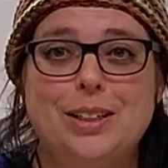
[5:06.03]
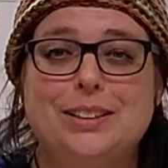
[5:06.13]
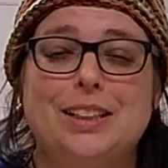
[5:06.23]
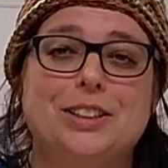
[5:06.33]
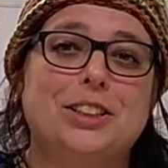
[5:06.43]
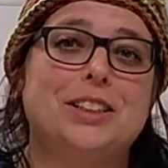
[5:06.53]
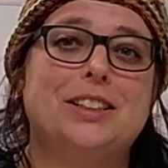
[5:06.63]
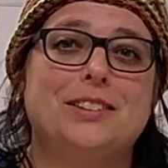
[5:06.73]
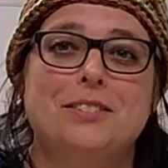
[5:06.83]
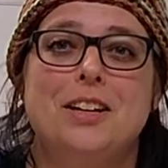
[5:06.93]
It's just
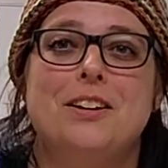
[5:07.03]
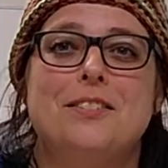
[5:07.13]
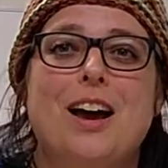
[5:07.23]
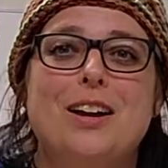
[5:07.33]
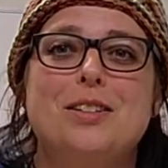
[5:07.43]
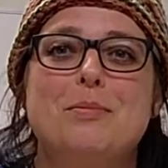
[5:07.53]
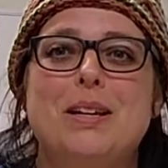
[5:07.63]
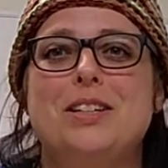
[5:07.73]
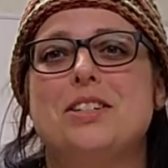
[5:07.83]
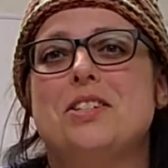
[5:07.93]
thought to
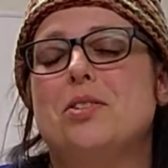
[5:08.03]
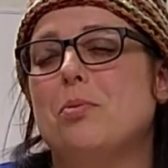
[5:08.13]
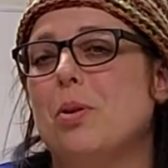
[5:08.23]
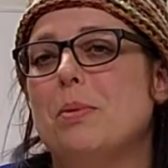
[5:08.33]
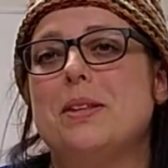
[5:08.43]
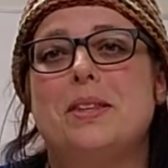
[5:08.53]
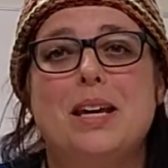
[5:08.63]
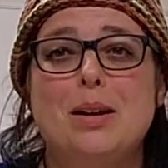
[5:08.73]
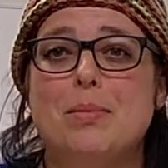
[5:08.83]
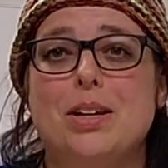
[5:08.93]
be just a woman
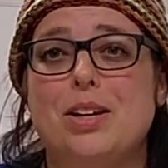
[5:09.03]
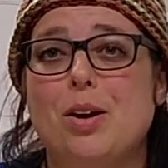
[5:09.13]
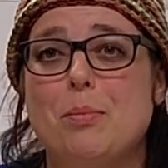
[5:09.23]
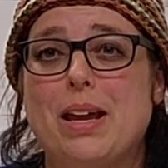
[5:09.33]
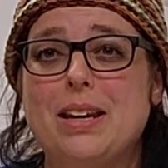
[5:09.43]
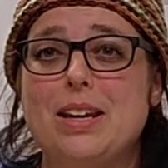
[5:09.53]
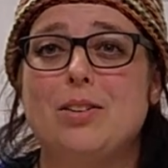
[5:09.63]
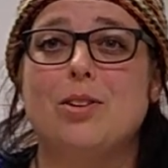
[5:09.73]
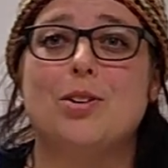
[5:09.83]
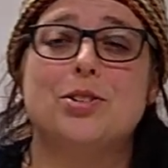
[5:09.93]
thing, but you know, men can
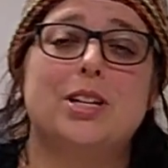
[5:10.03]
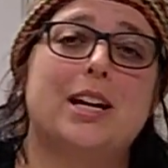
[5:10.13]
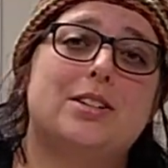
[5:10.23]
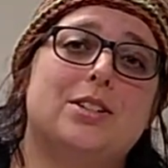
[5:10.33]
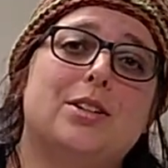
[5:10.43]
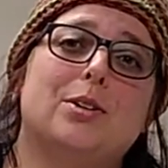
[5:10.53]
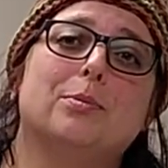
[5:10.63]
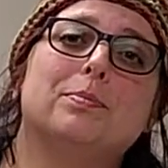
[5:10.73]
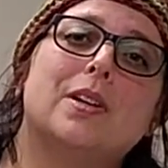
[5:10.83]
crochet too.